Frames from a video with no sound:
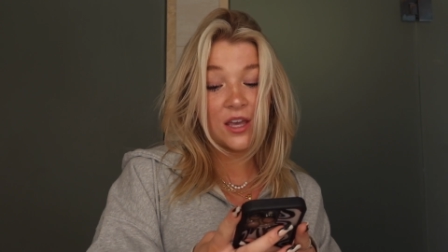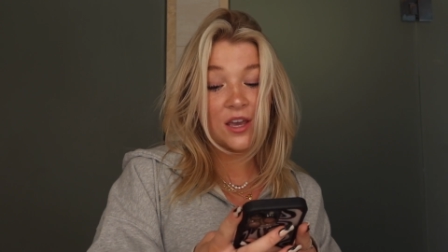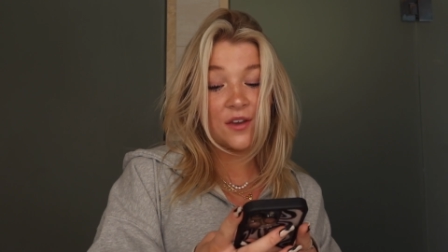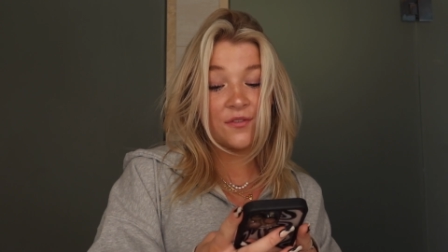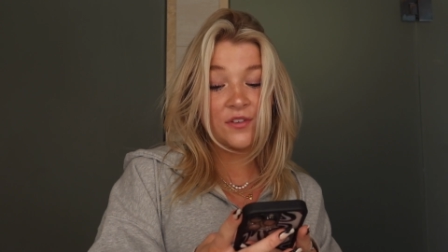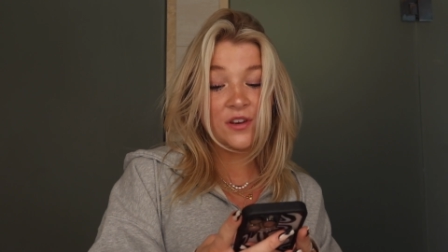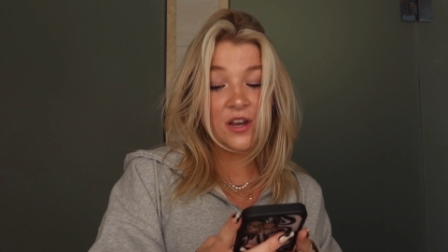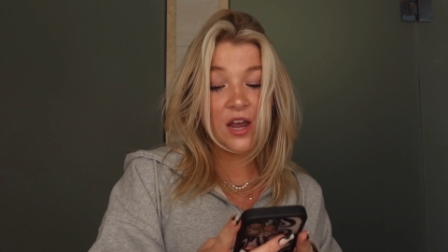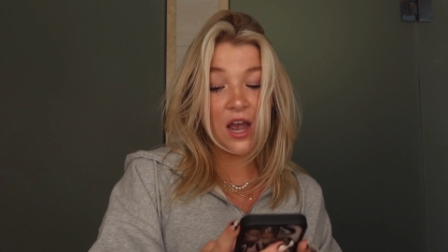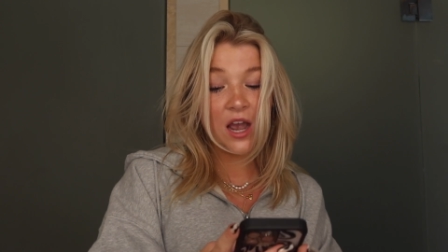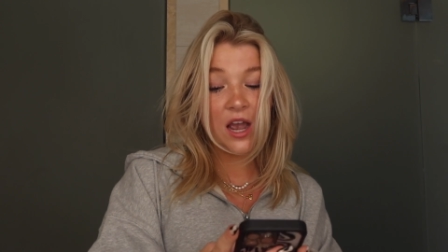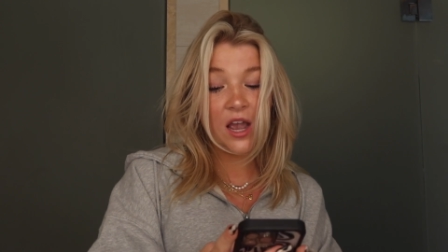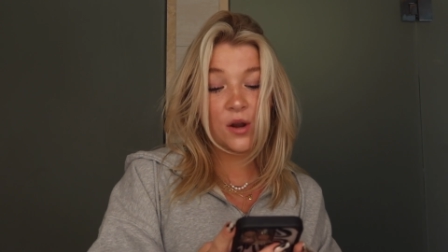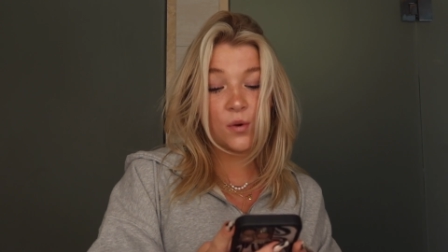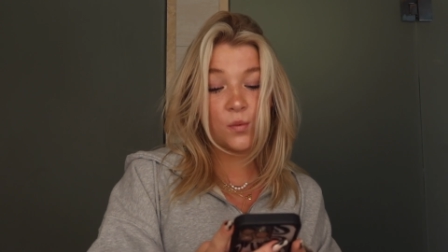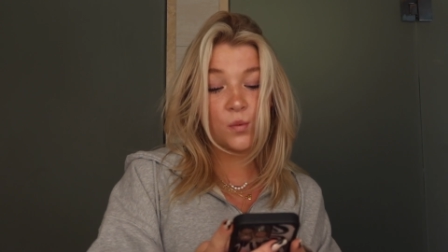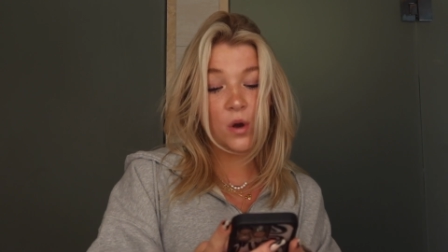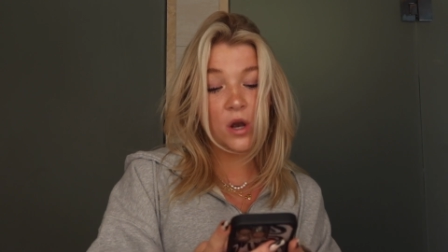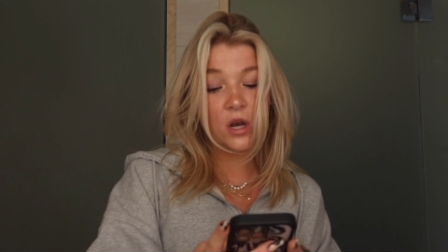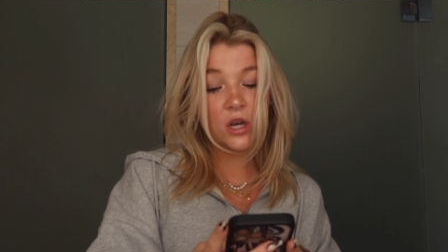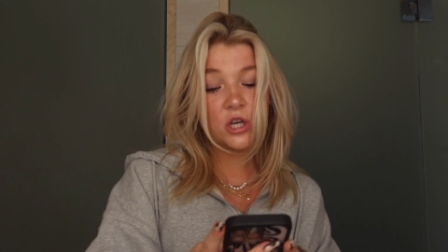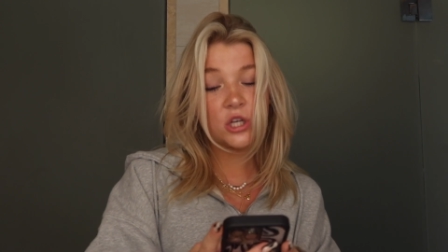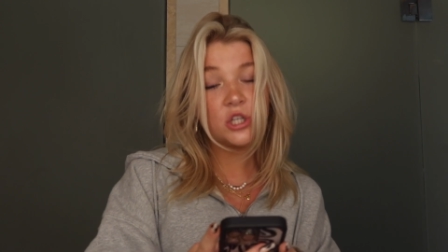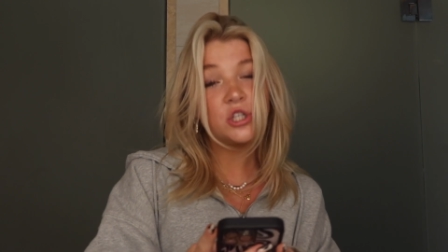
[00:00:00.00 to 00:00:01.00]
If not,
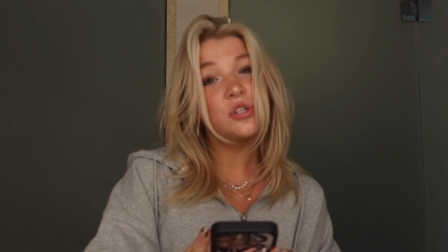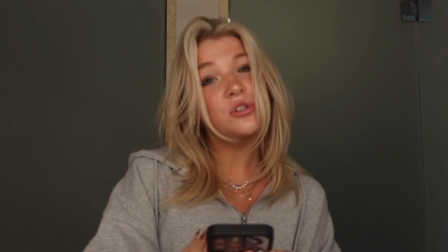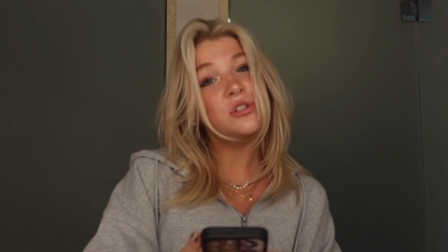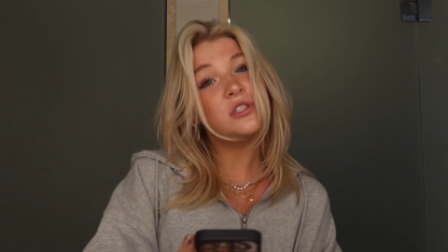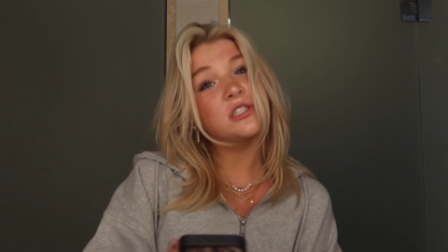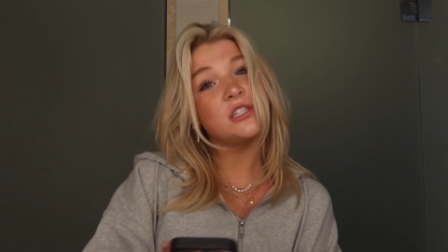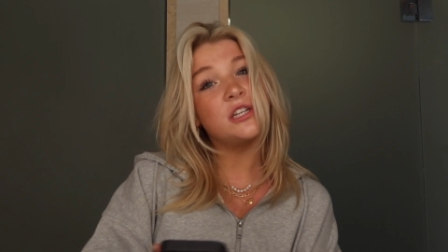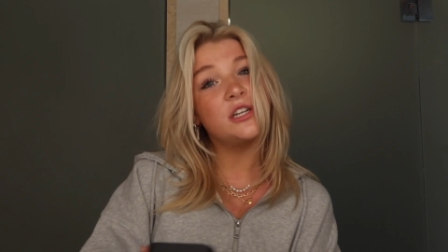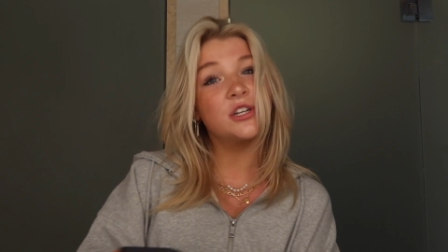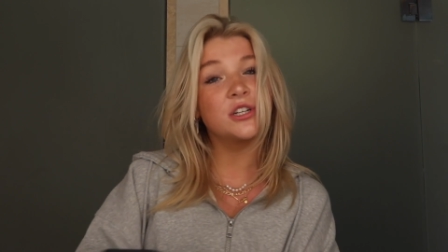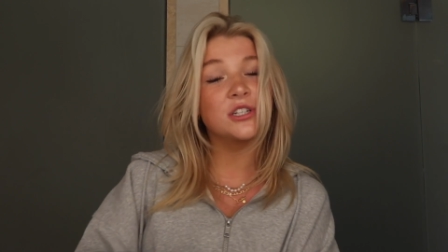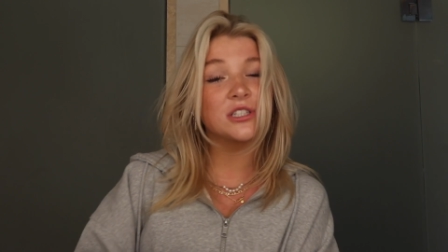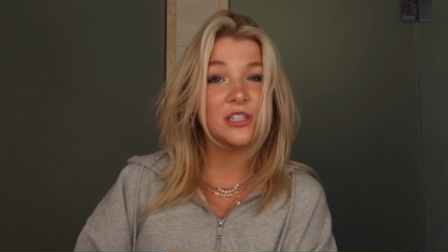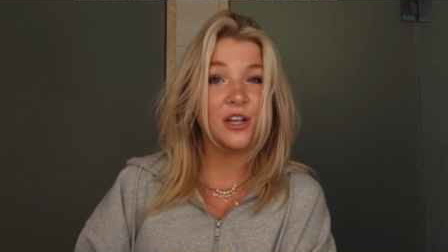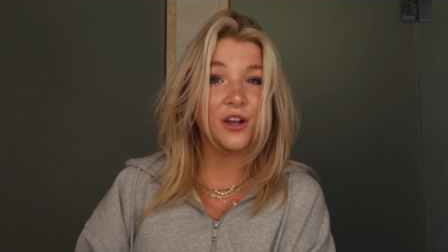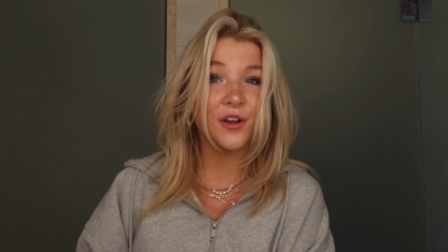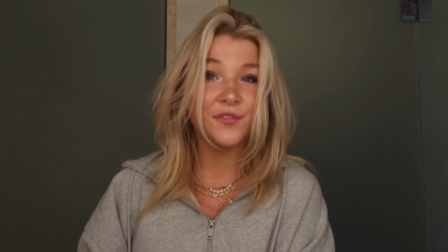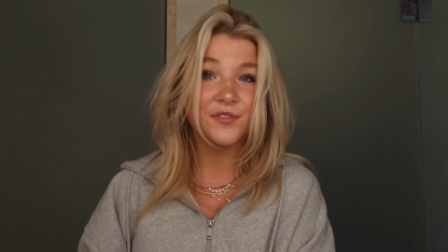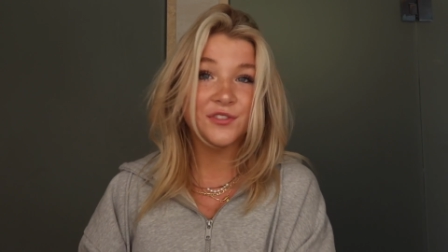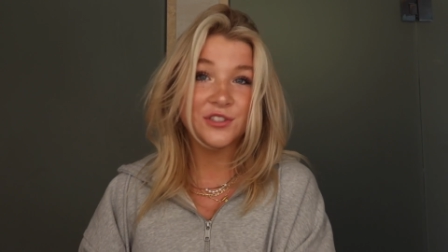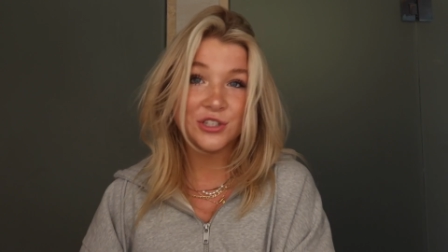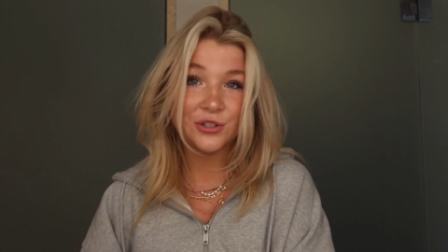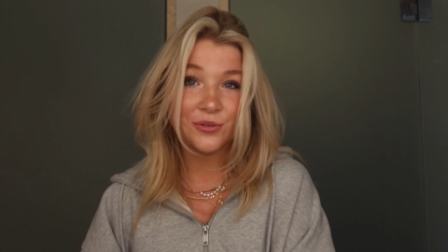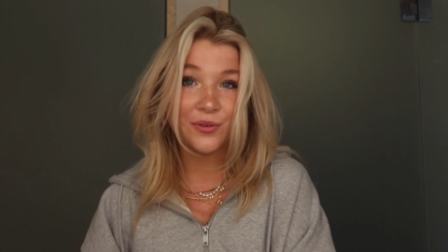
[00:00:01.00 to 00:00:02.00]
what could you see
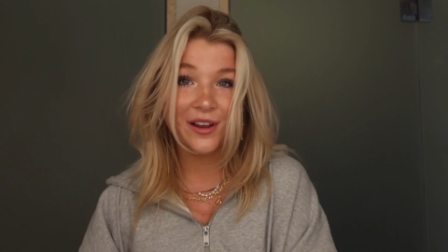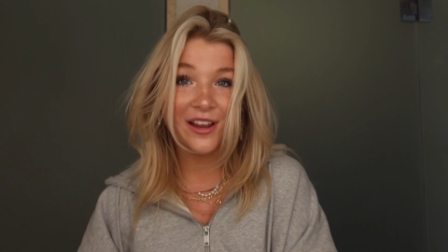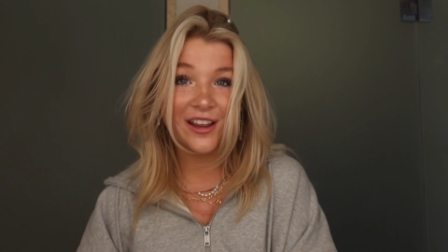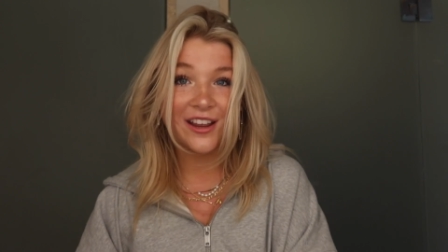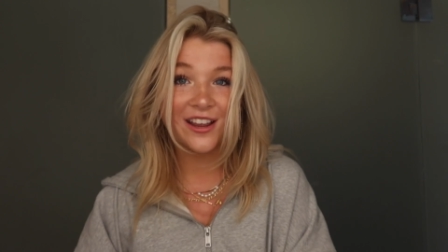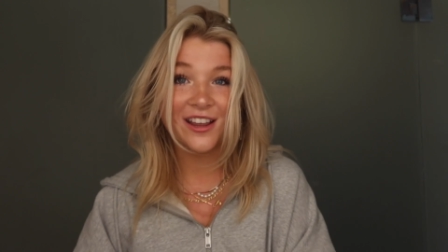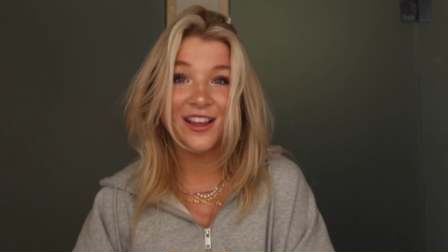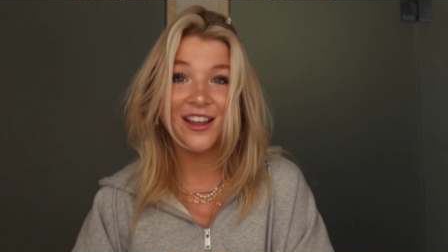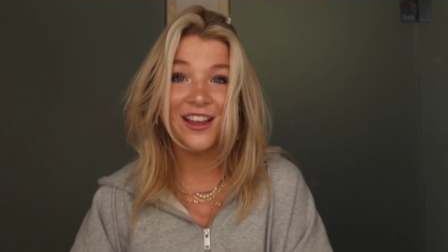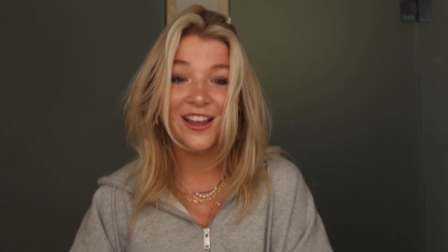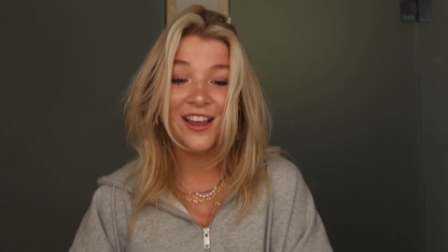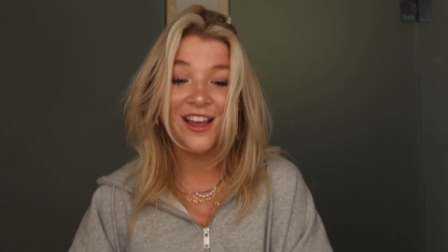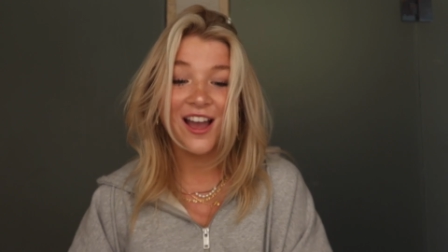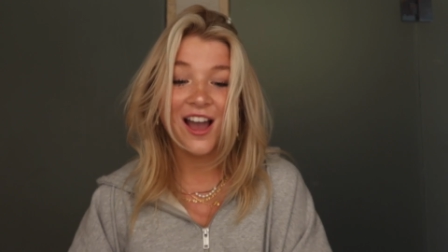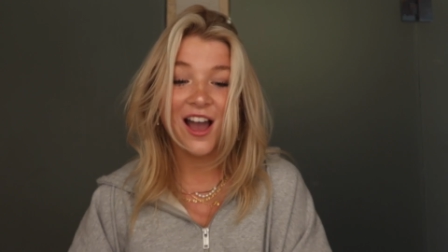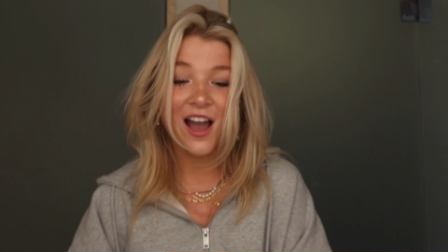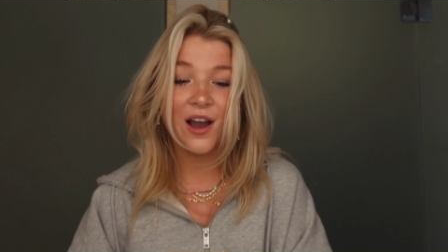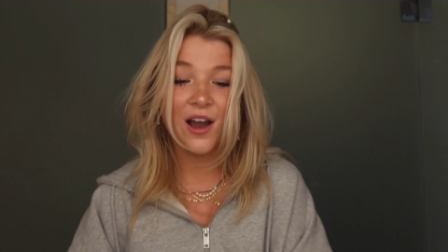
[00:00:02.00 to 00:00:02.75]
yourself doing?